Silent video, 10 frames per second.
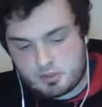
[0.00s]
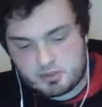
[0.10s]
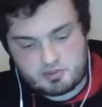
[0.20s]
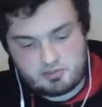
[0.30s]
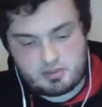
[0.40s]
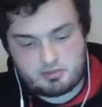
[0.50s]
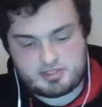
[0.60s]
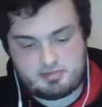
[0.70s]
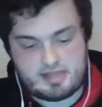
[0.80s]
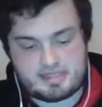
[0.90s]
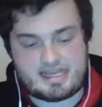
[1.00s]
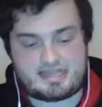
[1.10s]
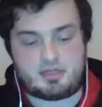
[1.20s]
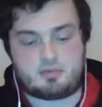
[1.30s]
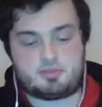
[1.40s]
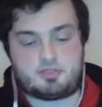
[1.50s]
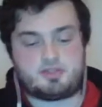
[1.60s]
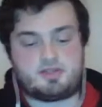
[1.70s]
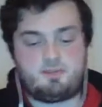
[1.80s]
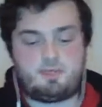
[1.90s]
So we'll go on to my attacking
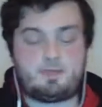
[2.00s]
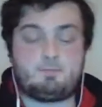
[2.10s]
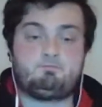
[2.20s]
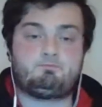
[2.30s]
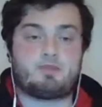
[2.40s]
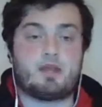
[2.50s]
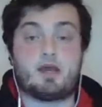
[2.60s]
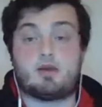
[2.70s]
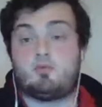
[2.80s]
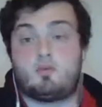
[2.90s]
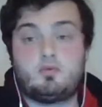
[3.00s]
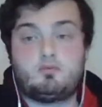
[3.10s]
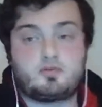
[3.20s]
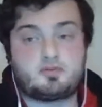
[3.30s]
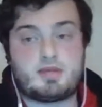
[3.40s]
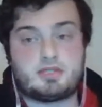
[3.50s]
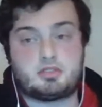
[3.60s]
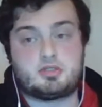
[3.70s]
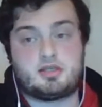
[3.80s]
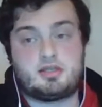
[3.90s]
options. One was
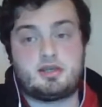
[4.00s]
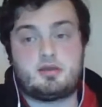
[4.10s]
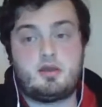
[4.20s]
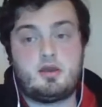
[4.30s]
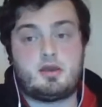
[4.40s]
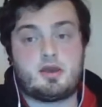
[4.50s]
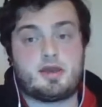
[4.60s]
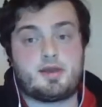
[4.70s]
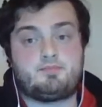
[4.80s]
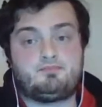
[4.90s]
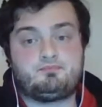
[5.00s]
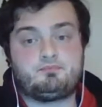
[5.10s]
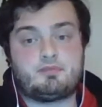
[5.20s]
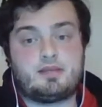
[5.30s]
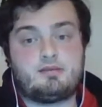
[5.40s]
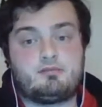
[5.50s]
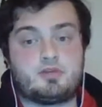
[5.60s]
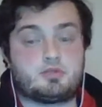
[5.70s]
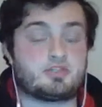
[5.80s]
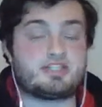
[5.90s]
mentioned earlier,
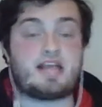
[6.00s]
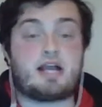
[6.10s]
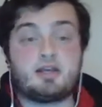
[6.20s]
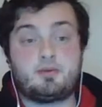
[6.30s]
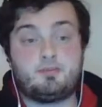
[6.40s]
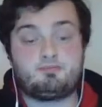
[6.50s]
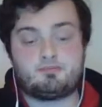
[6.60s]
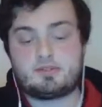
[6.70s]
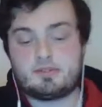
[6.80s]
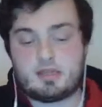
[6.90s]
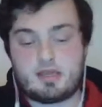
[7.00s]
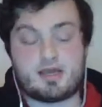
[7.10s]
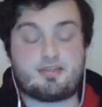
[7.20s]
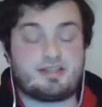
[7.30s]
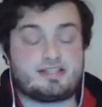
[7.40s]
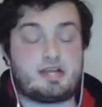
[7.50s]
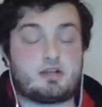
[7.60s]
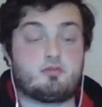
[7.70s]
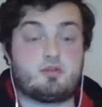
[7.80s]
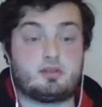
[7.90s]
which was Saka. I think
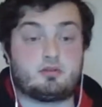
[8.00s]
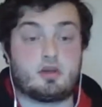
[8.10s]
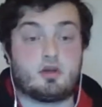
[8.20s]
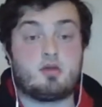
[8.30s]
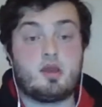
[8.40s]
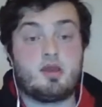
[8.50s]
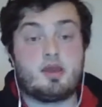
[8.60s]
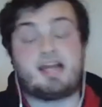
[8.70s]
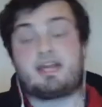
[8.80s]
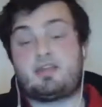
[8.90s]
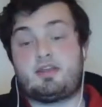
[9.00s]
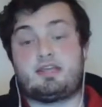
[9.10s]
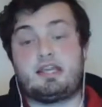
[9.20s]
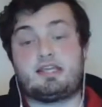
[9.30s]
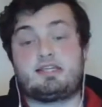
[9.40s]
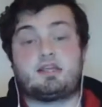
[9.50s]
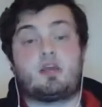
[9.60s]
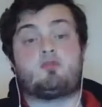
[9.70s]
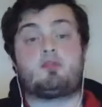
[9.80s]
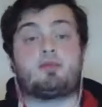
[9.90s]
Saka will go, and I think he's
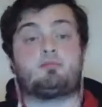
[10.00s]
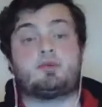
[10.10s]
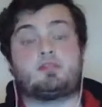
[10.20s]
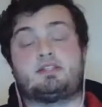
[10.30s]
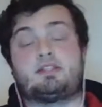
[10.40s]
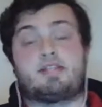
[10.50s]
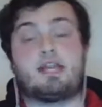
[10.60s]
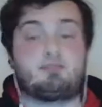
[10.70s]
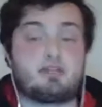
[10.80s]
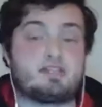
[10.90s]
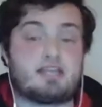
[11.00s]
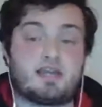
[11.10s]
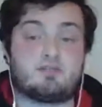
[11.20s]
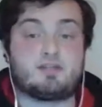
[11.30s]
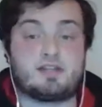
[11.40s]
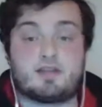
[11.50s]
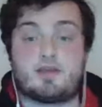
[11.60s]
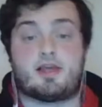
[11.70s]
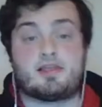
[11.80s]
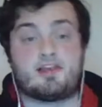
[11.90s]
a great person to take because he can fill in
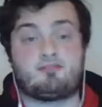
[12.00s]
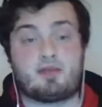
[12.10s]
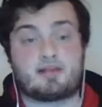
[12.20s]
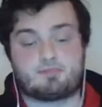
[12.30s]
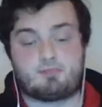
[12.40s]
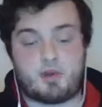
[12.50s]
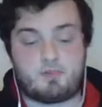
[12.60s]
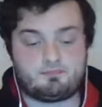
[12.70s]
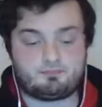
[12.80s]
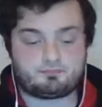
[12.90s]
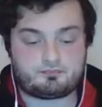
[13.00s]
at that left-back spot.